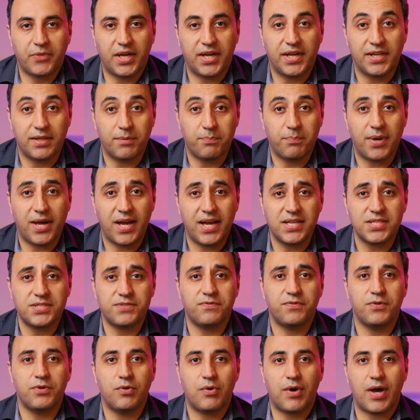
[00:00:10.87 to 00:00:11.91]
In the past
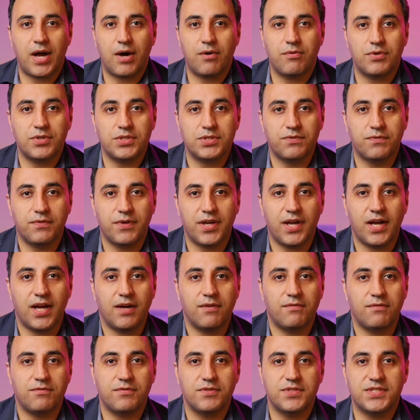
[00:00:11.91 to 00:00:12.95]
few hours, we
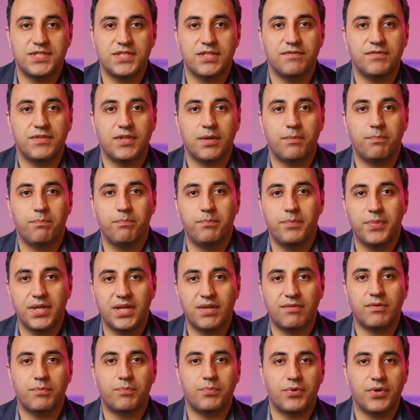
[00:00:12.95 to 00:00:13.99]
have received a bit
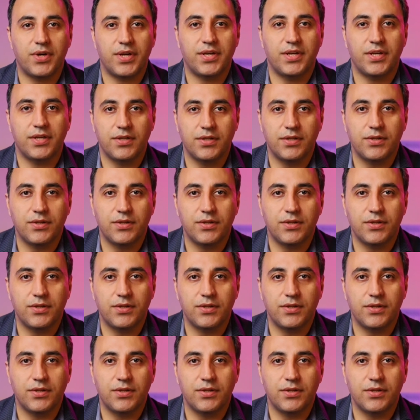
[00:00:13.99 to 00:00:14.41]
of a breaking